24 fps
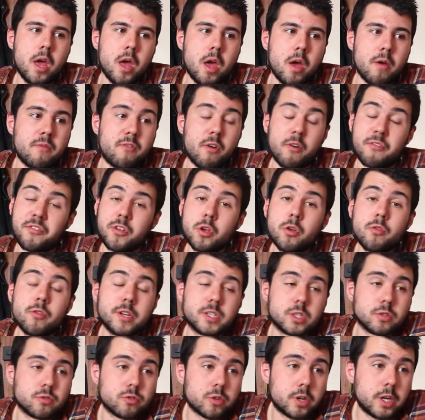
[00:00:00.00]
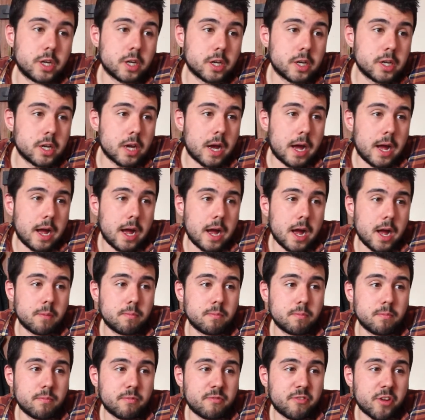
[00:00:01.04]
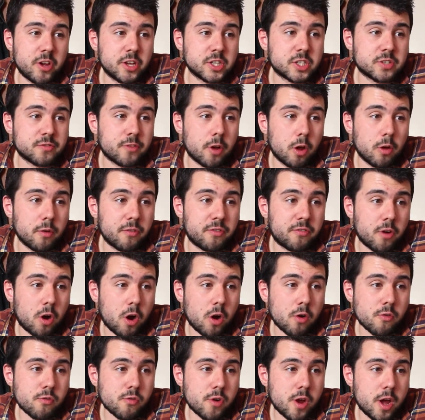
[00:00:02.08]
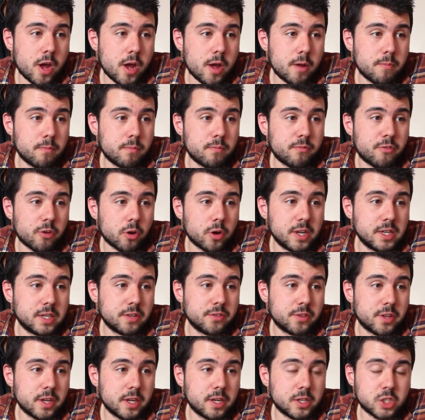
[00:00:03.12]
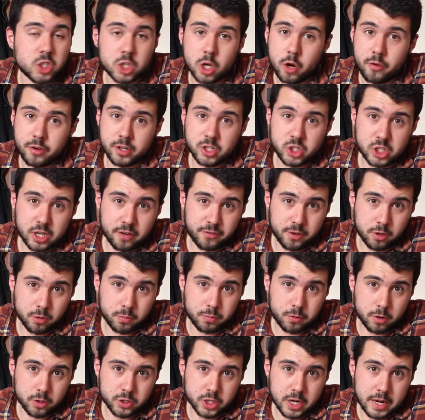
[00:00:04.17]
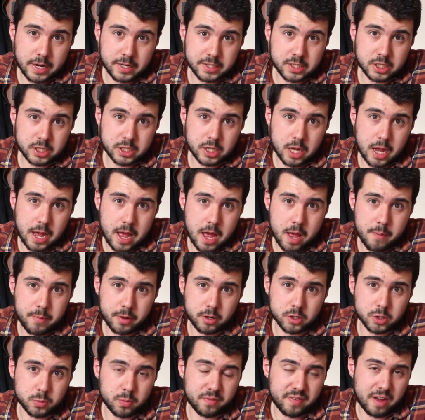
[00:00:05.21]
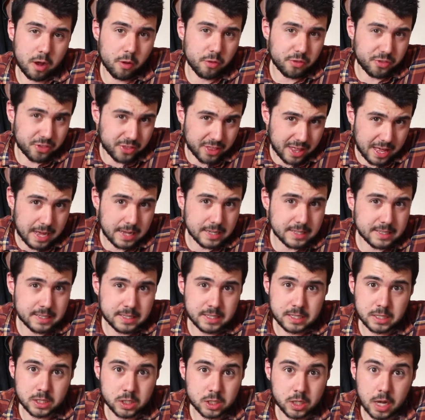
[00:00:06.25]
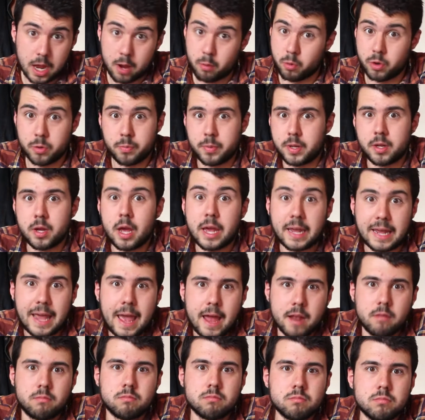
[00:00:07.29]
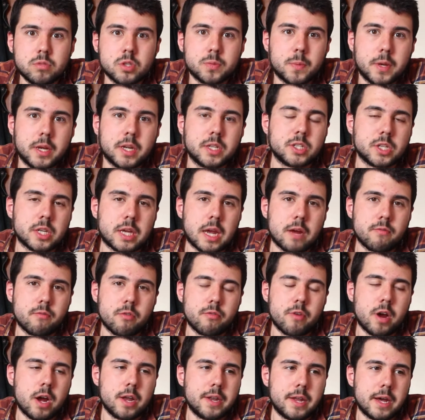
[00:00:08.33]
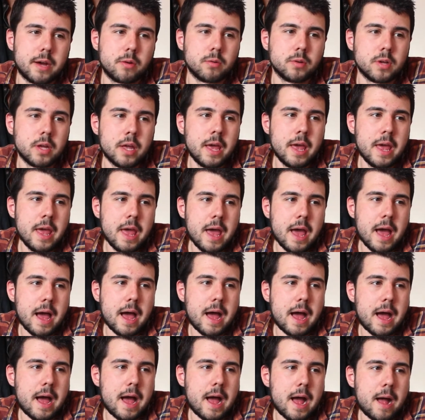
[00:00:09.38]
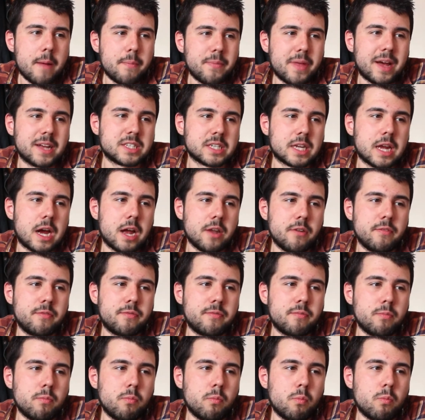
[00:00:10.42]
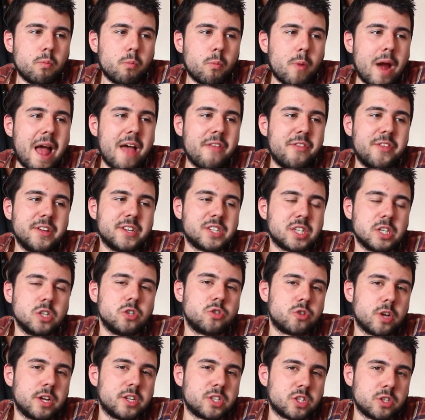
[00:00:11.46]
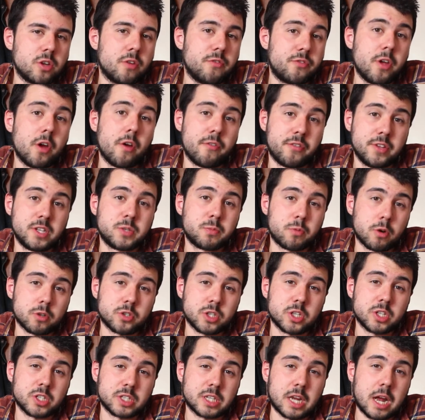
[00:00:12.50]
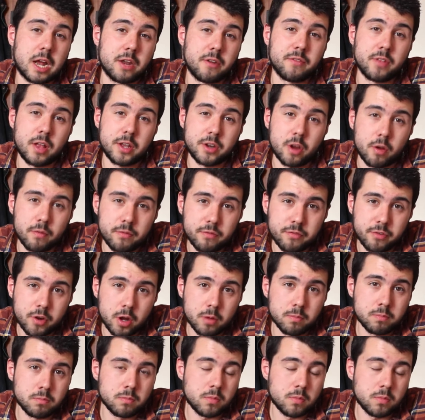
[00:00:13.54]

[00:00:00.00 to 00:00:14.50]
For a few reasons, really. First of all, for leading the Story in Sheffield project. Because without that, I wouldn't be again speaking to the camera right now. That's kind of where this interest of this project has kind of led on from.